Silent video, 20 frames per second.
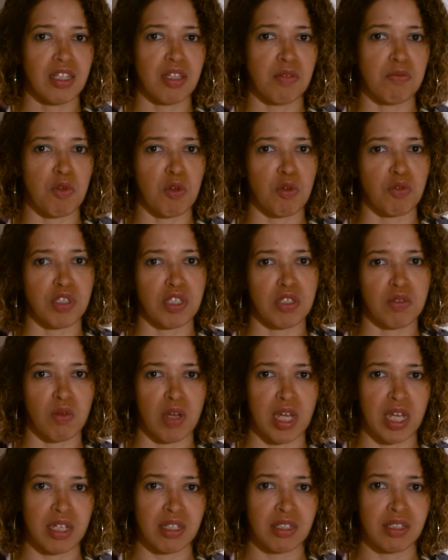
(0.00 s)
the mood
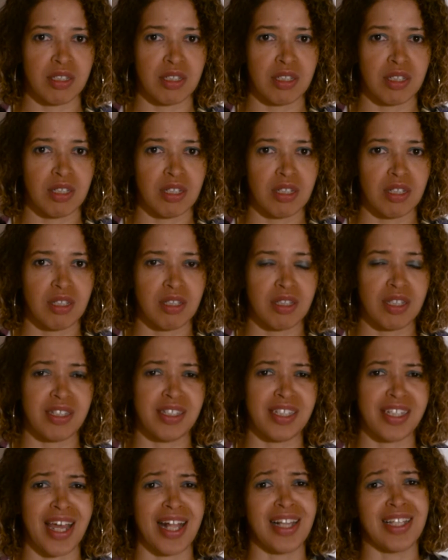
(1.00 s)
swings the
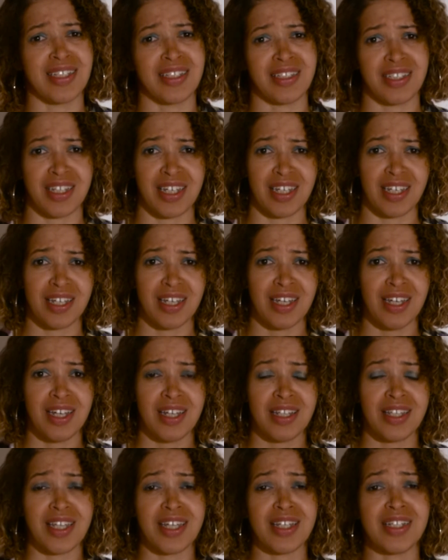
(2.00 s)
jealousy
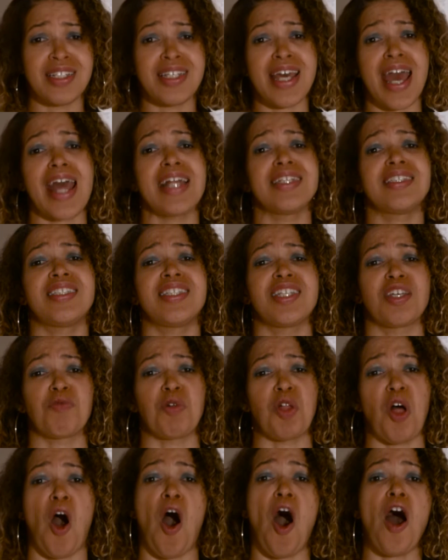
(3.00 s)
the intensity
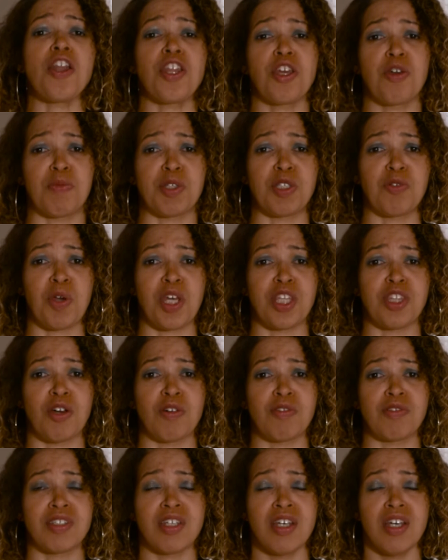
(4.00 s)
will haunt you between
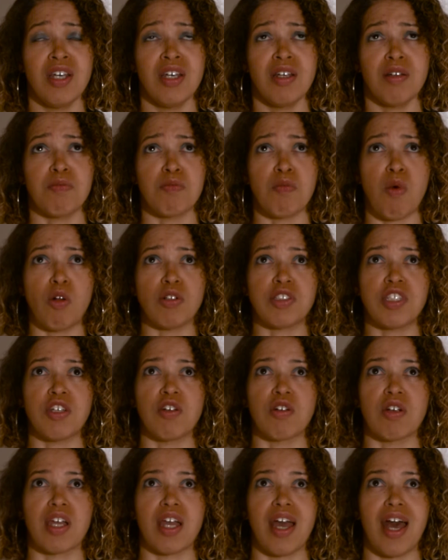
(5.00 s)
those
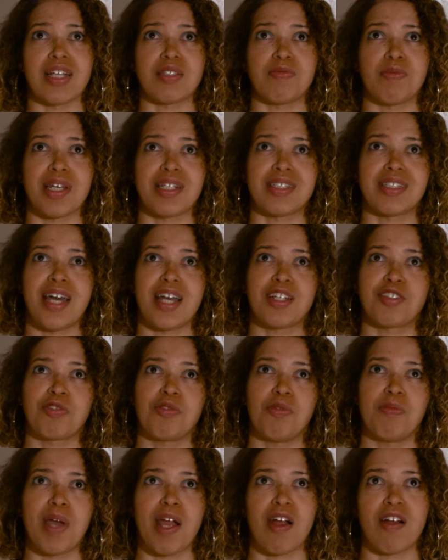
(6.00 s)
multi-orgasmic
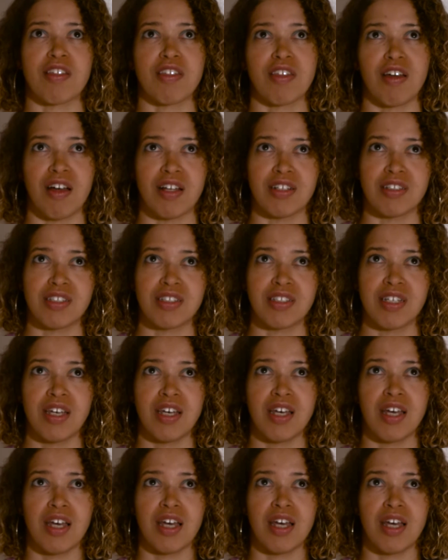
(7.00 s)
sexual marathons
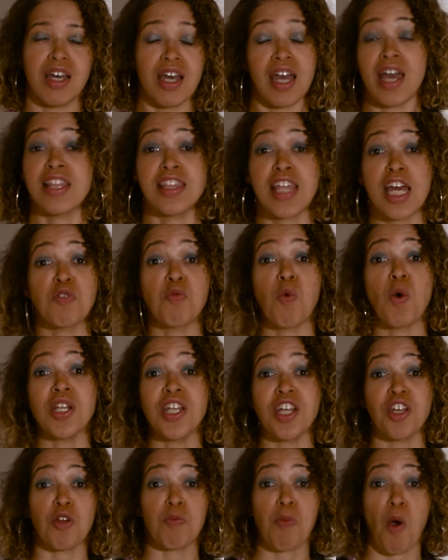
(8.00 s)
and then one
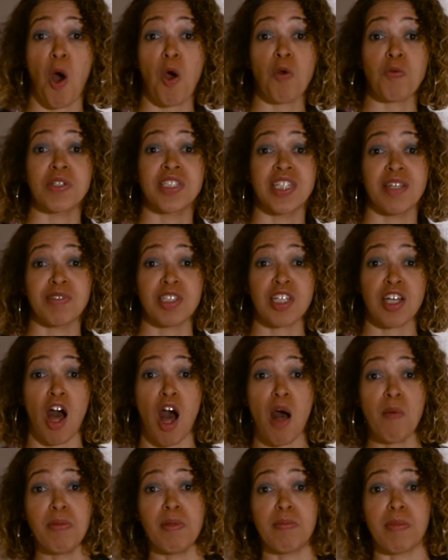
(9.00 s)
day your poet receives a
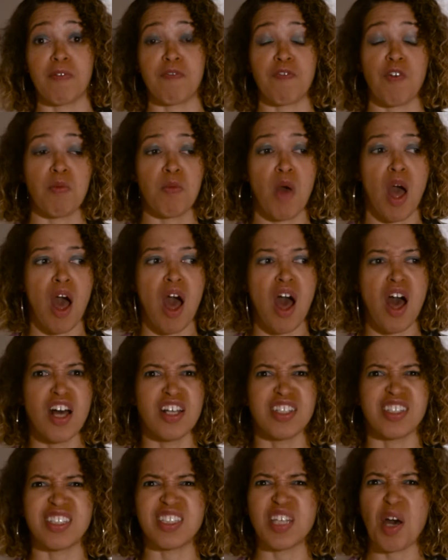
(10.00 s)
compliment from
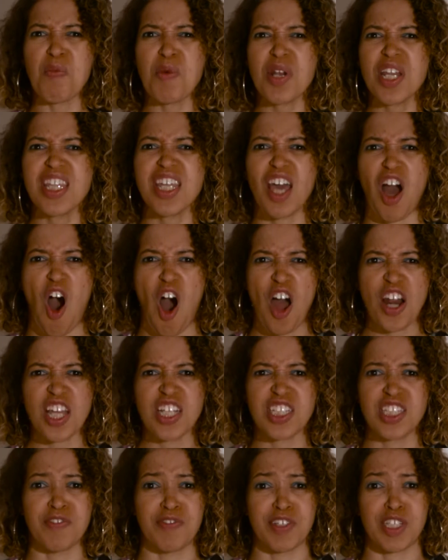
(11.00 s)
someone in the
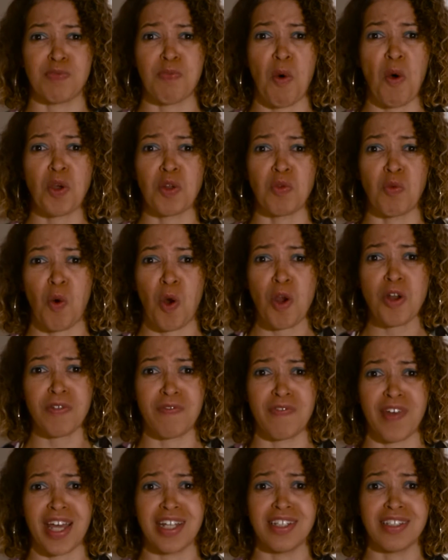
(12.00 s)
audience of a spoken word
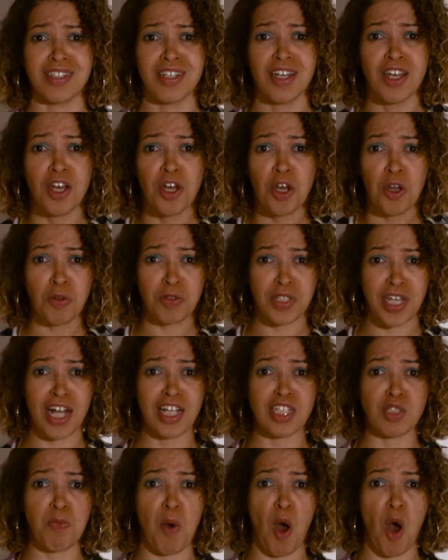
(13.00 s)
event who
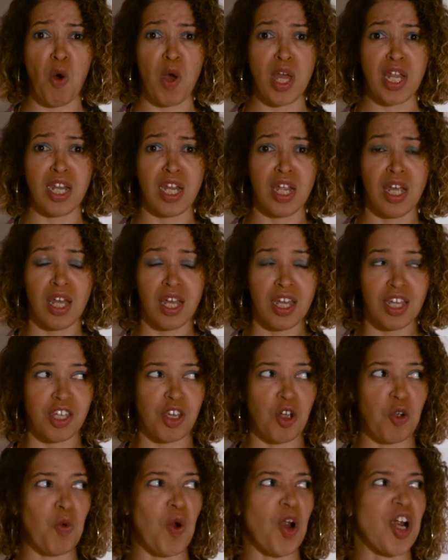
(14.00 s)
tells poet
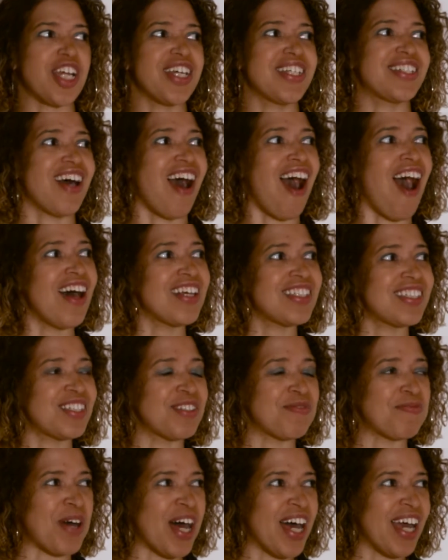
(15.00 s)
your work is
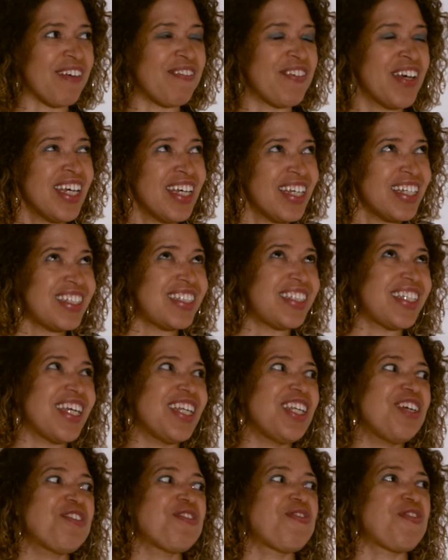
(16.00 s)
awesome i've
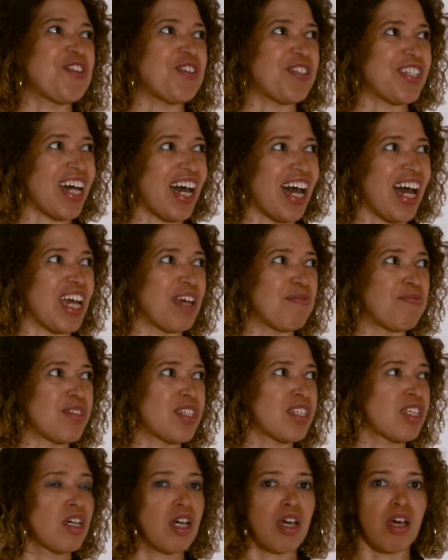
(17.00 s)
seen you a few
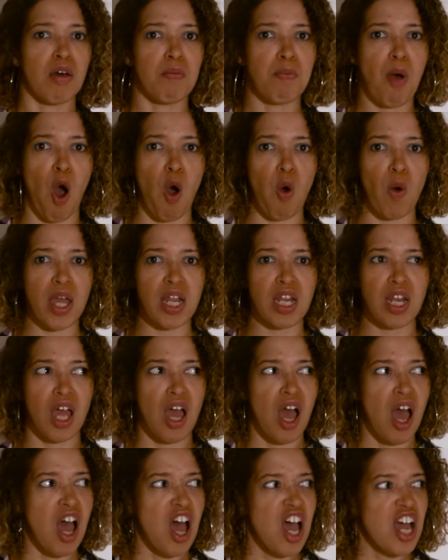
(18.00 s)
times poet
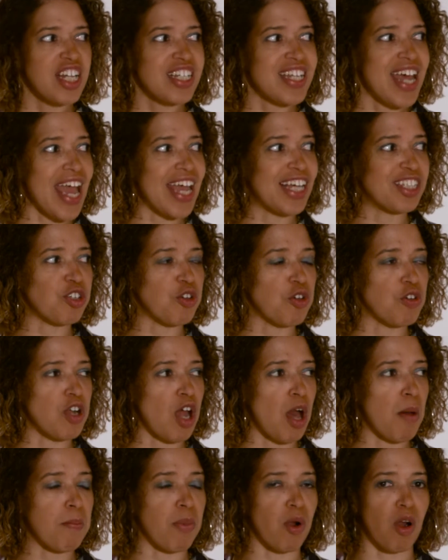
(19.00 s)
takes her
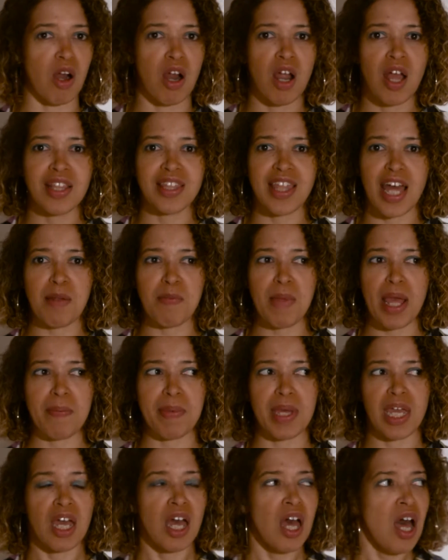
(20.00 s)
number, then
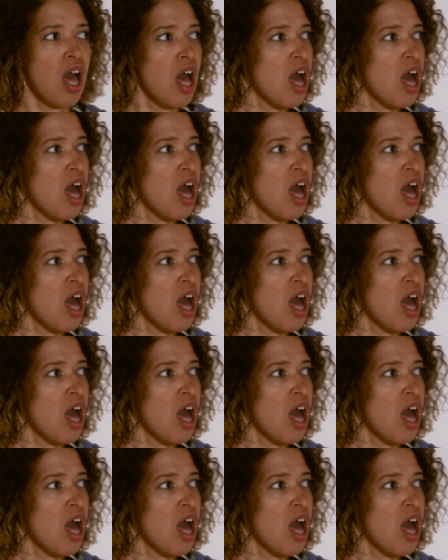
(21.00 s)
maybe